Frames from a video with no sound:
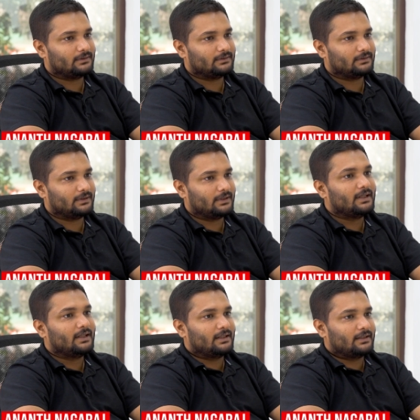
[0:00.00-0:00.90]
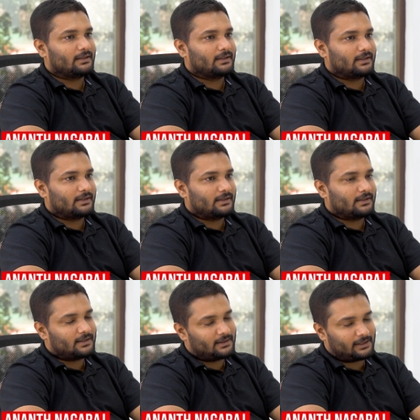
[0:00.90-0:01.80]
Ananth. Thanks for coming on the show,
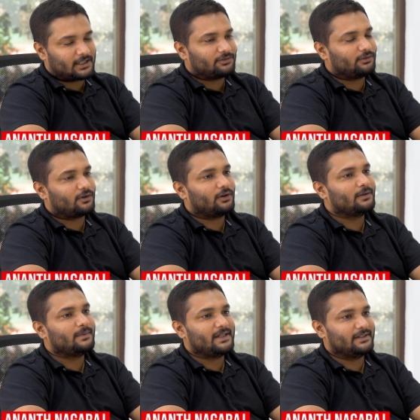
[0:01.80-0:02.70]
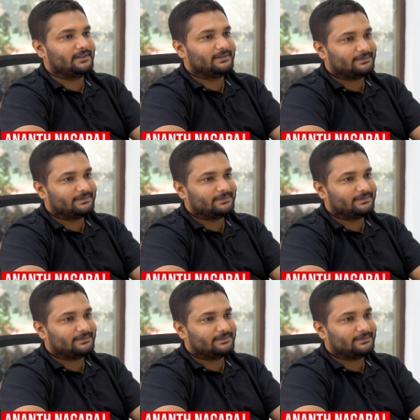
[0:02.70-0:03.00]
Ananth. Thanks for calling me here.